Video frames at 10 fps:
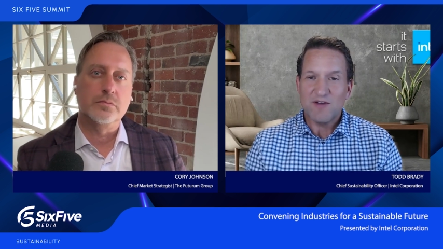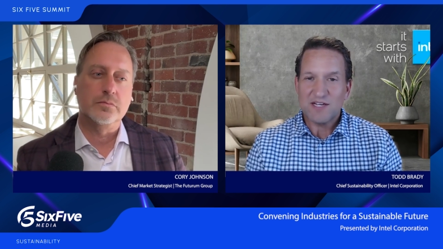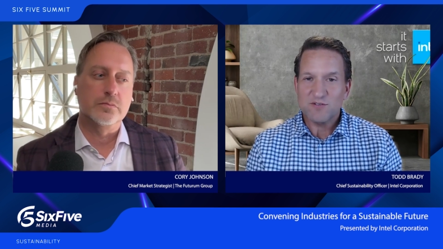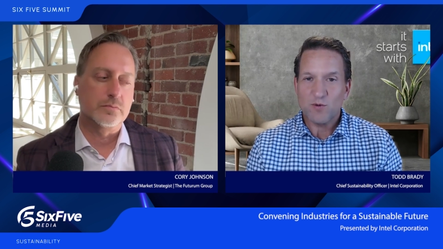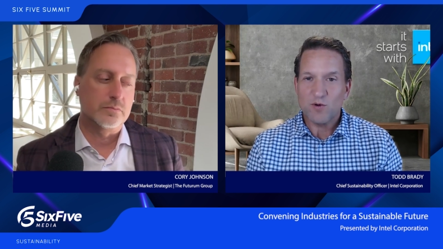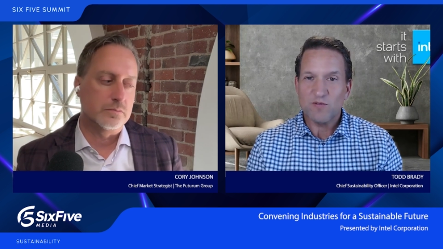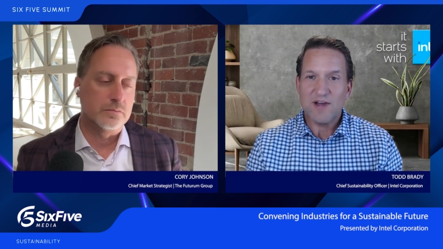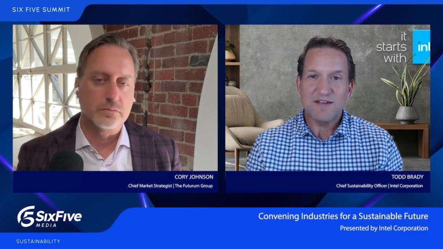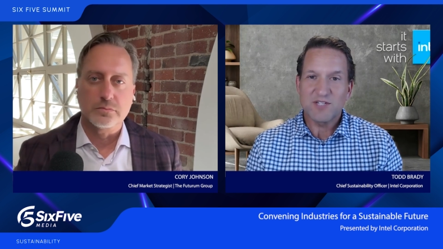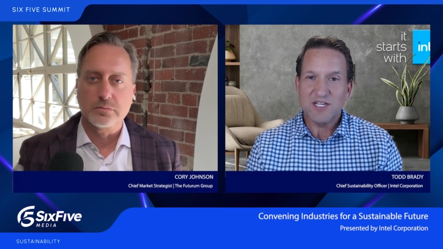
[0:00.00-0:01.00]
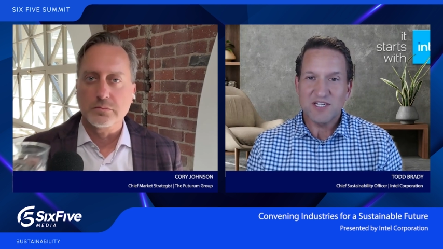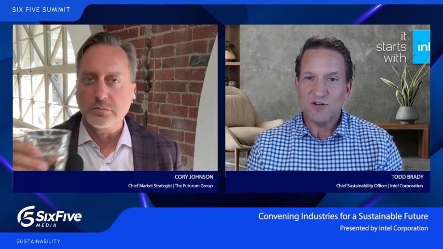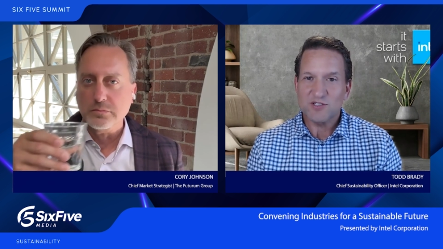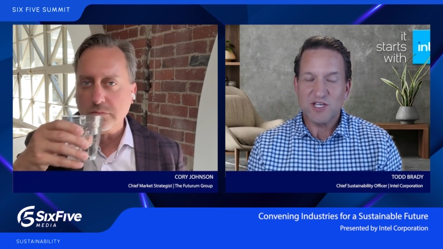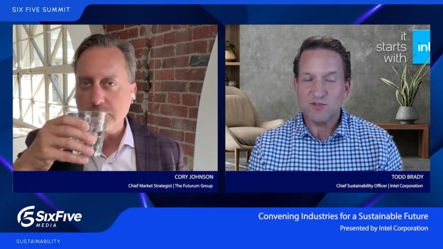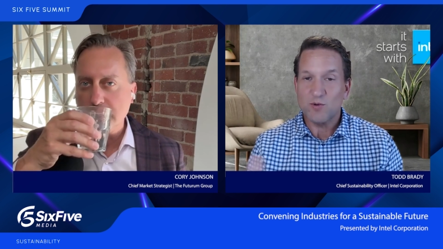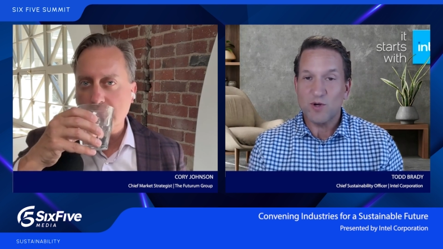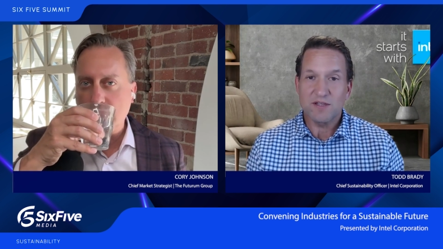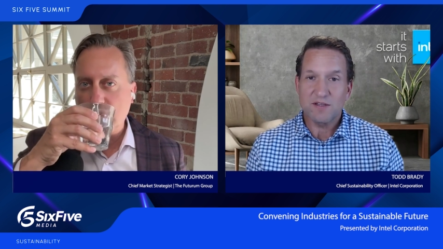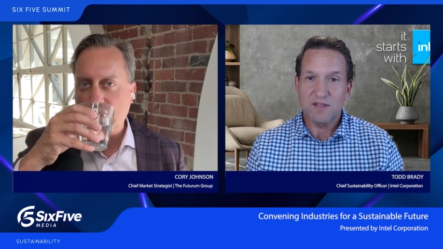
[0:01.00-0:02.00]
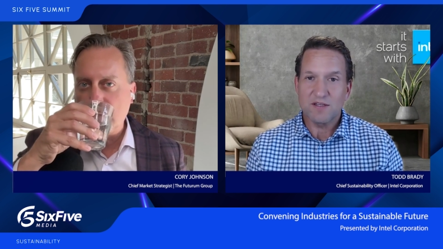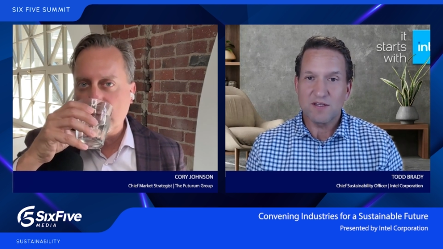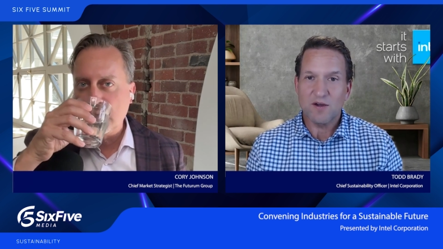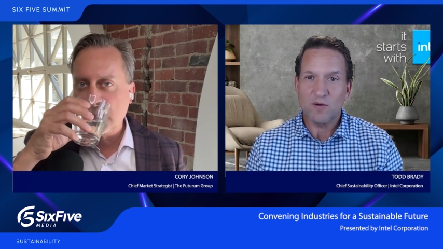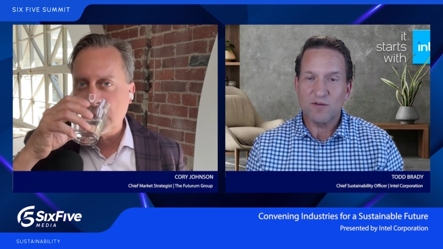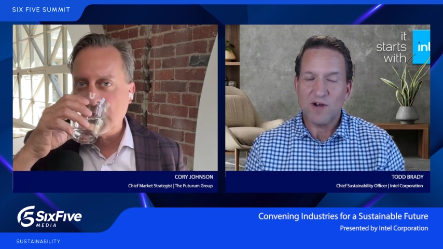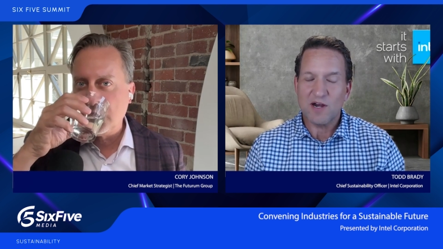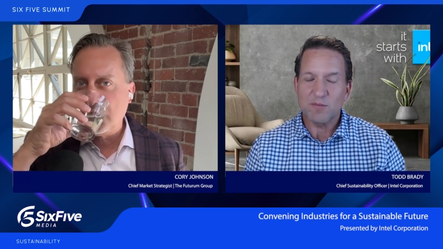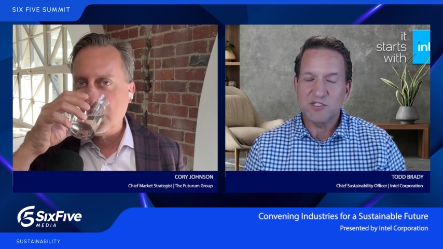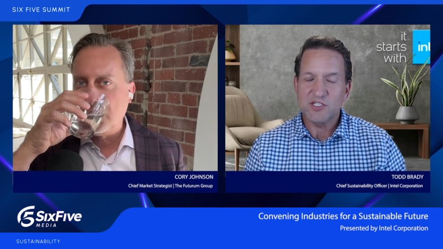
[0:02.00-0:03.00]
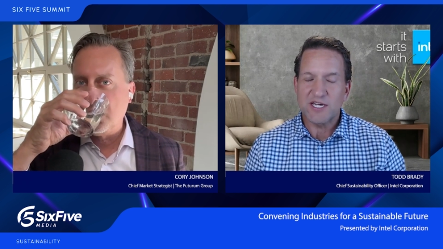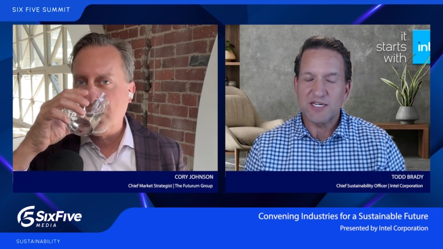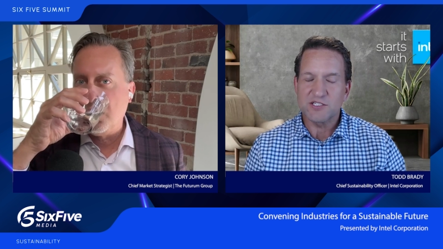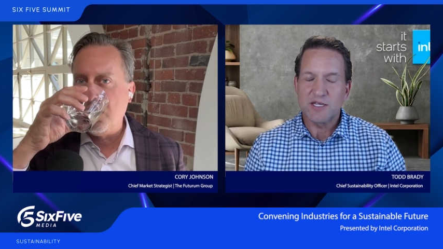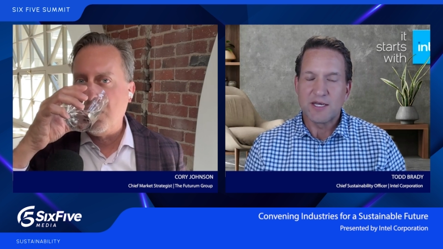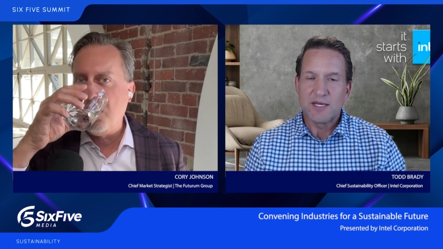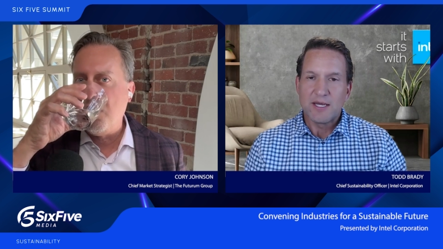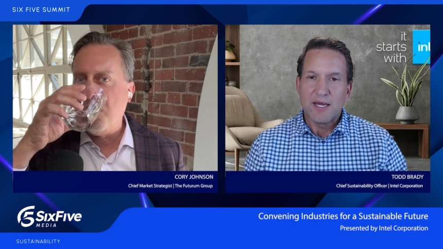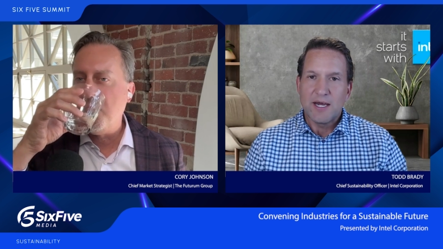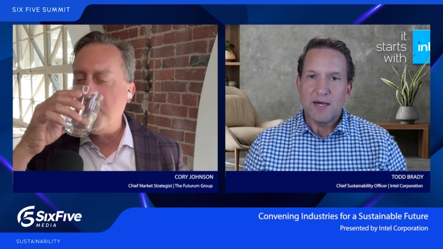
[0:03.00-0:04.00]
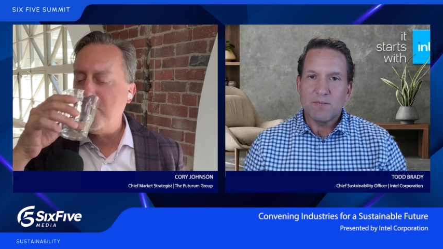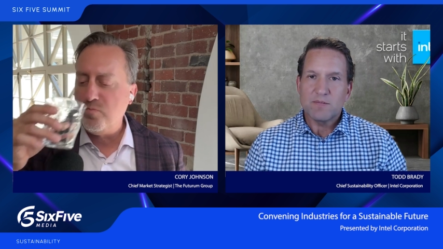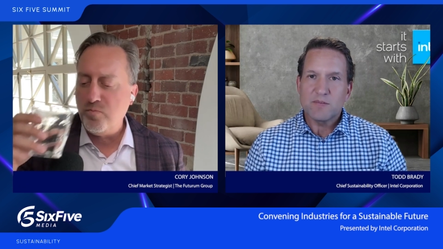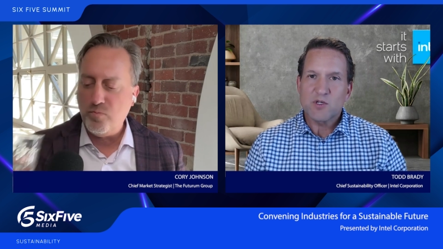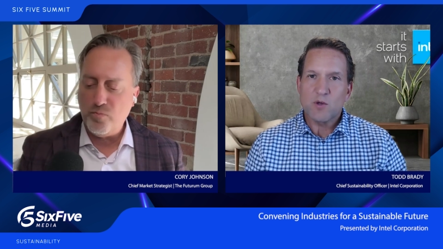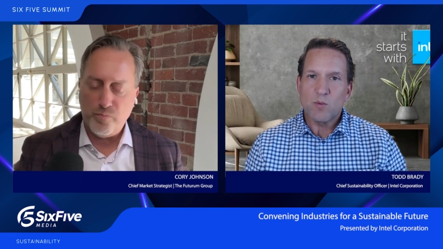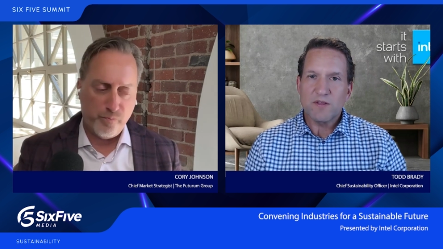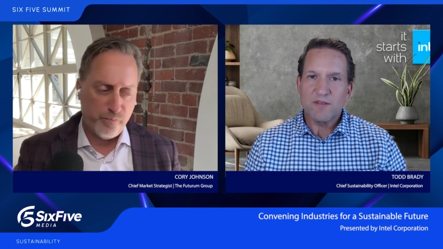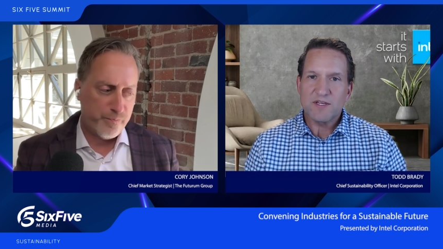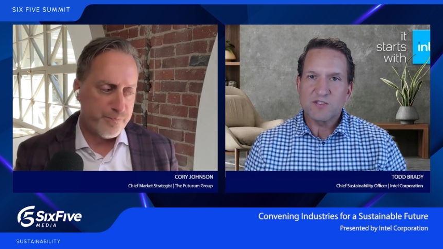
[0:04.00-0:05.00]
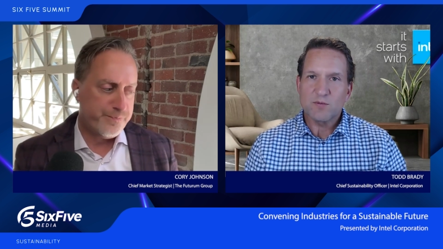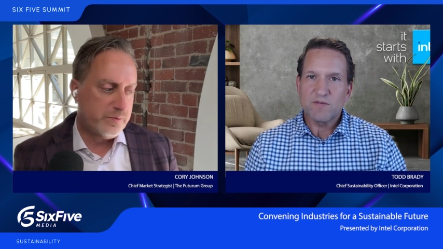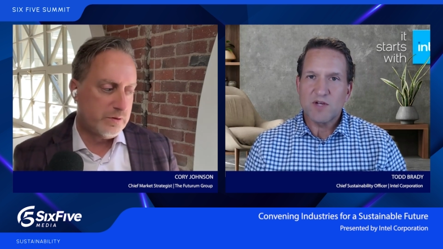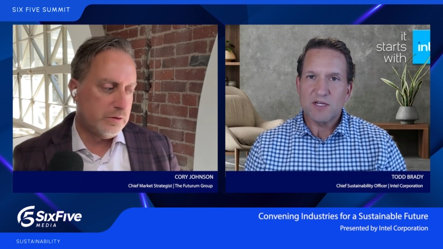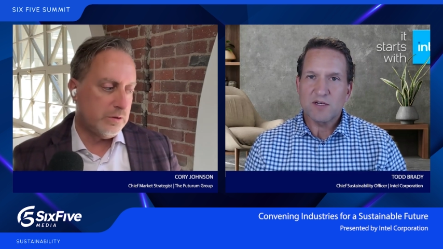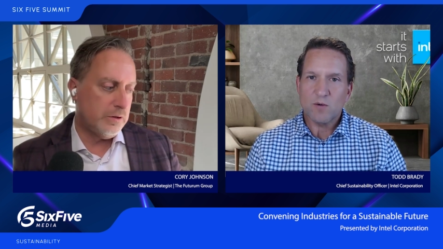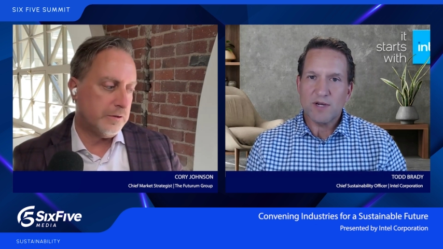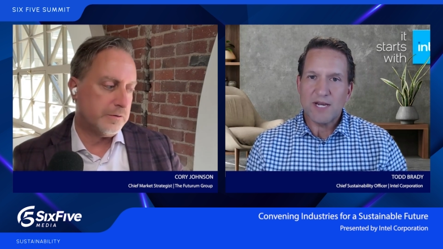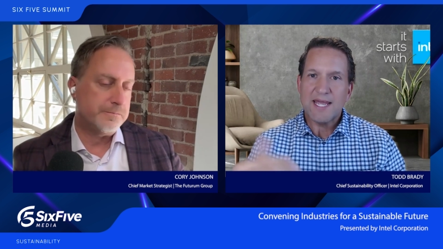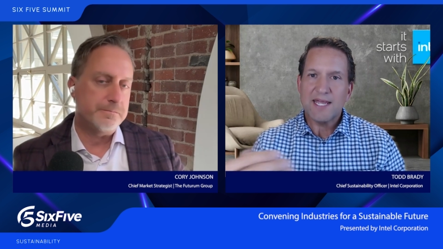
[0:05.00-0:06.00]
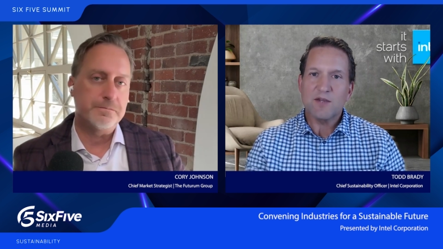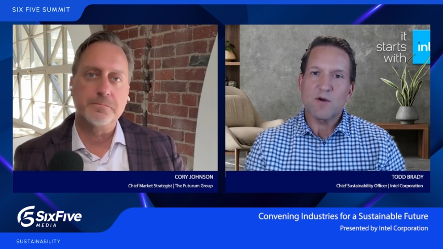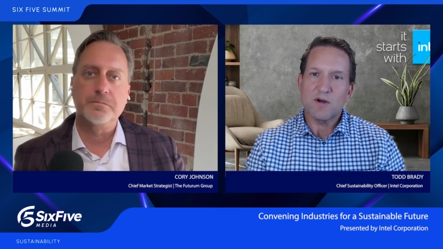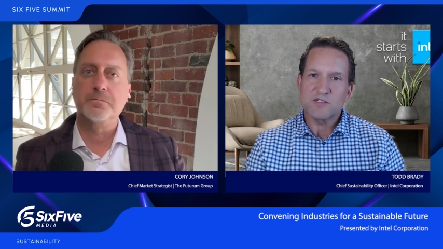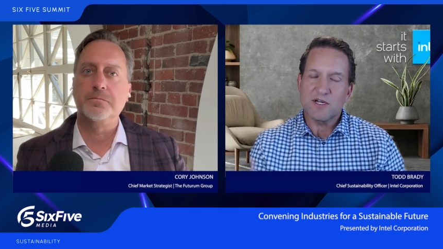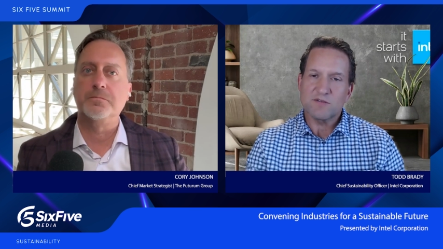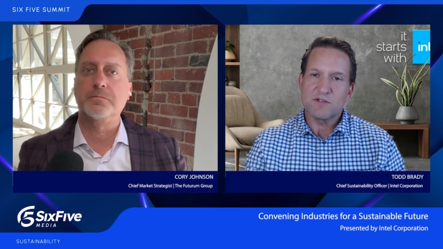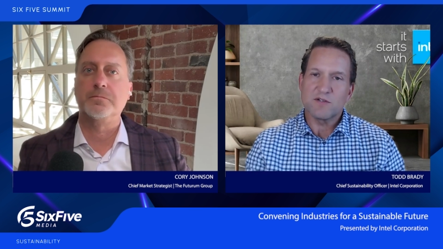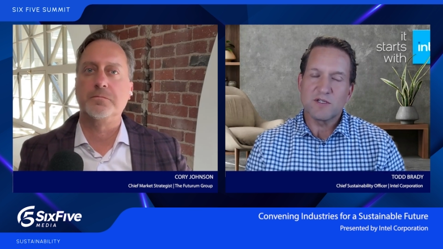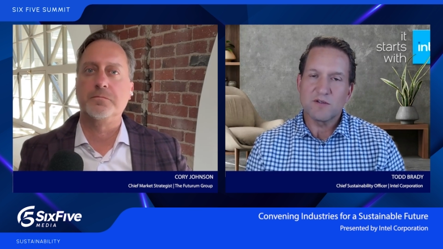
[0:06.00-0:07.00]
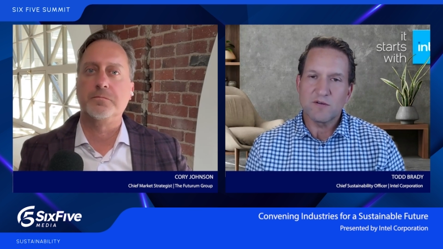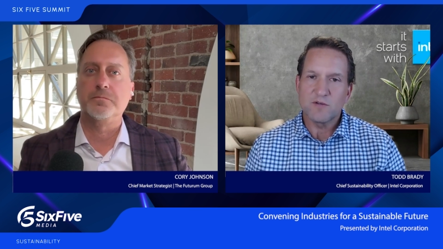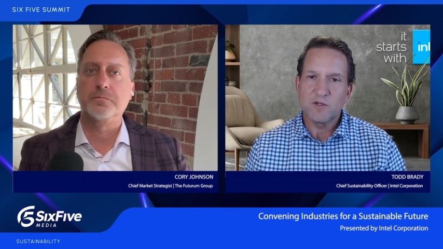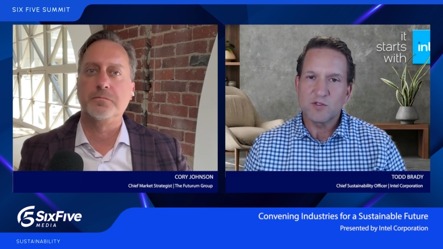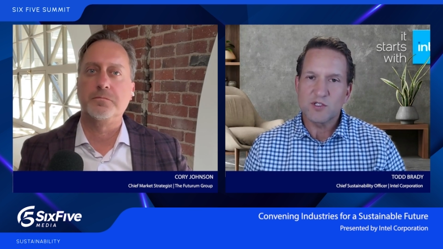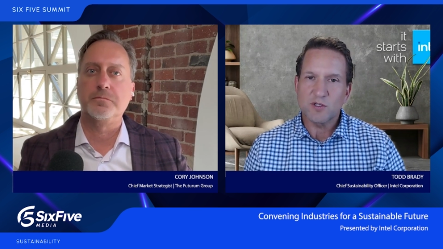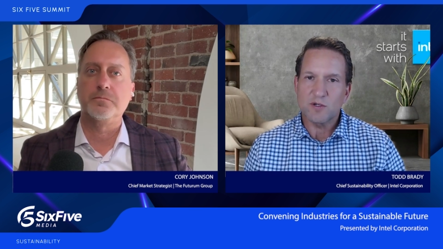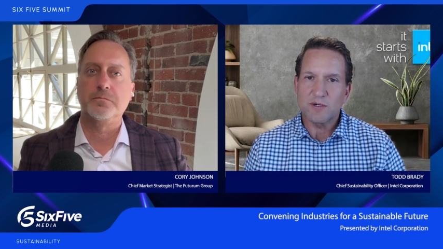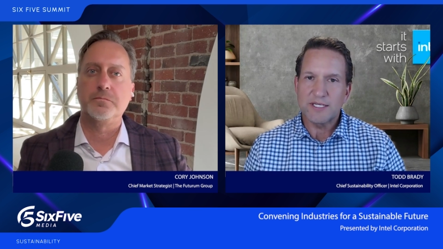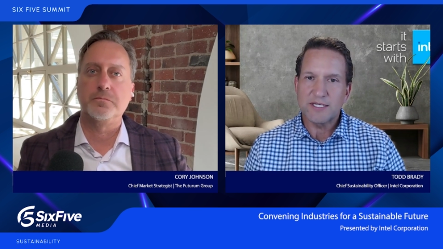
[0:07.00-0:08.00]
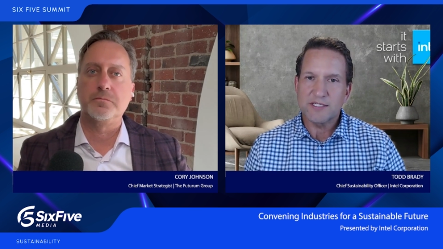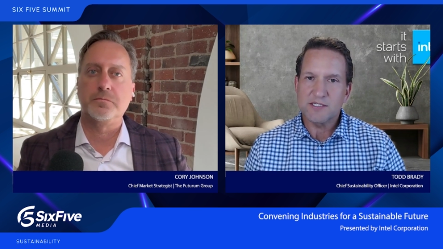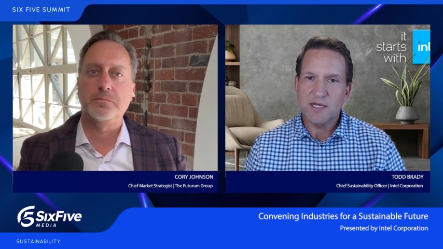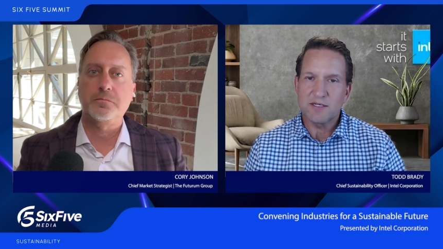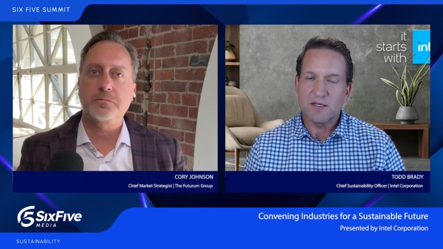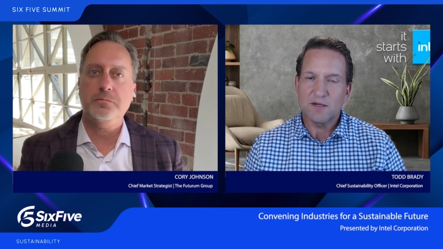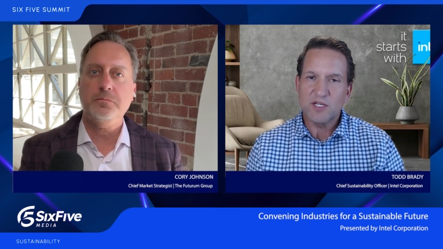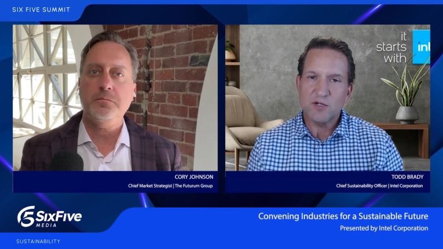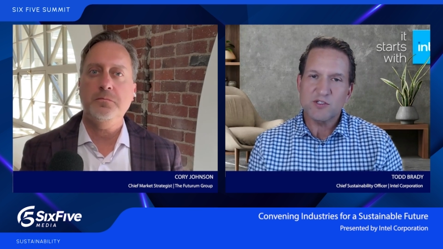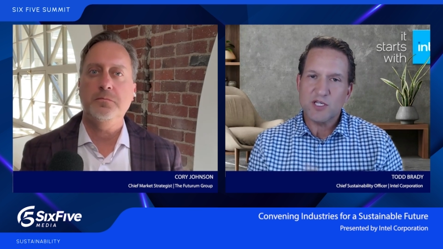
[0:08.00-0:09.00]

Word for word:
Speaker 1: last forward five, ten years, guess what? The whole environment's changed. Um, so one of the things that we've done in order to anchor ourselves into the future is, uh, you know, years